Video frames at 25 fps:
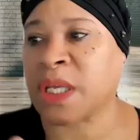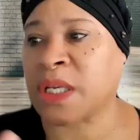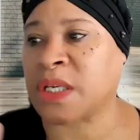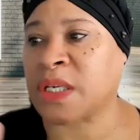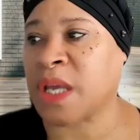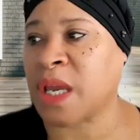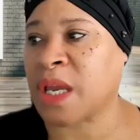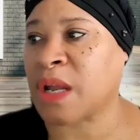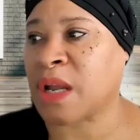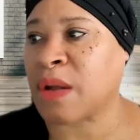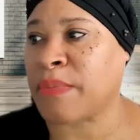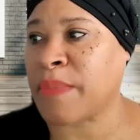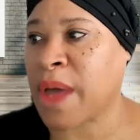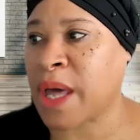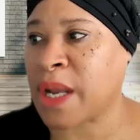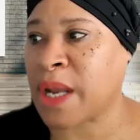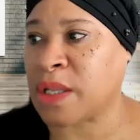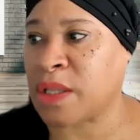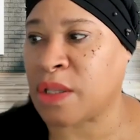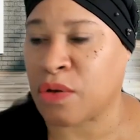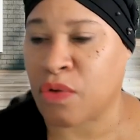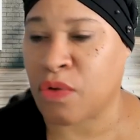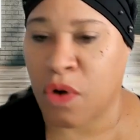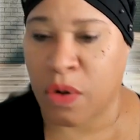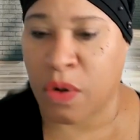They take them
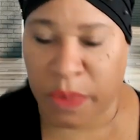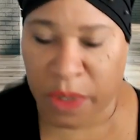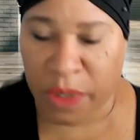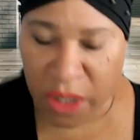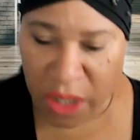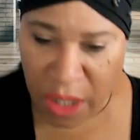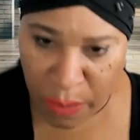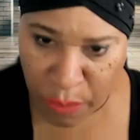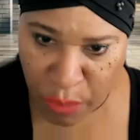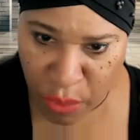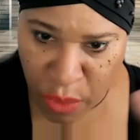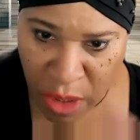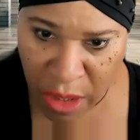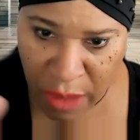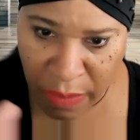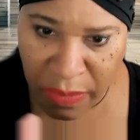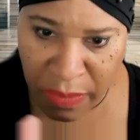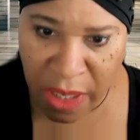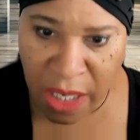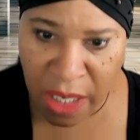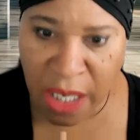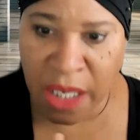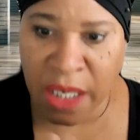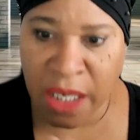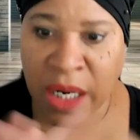out of the orbit. They bring
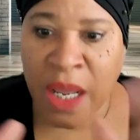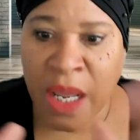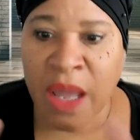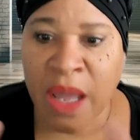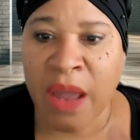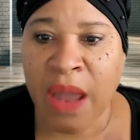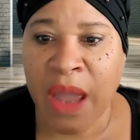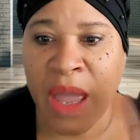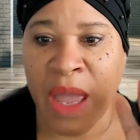them in.